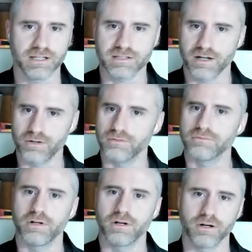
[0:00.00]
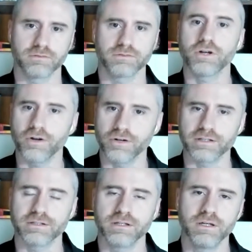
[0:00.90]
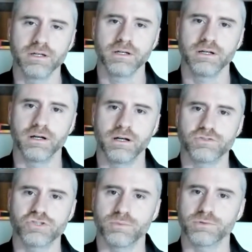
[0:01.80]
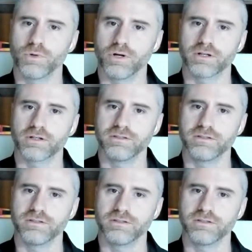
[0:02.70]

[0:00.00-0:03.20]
how our current uh, chips work.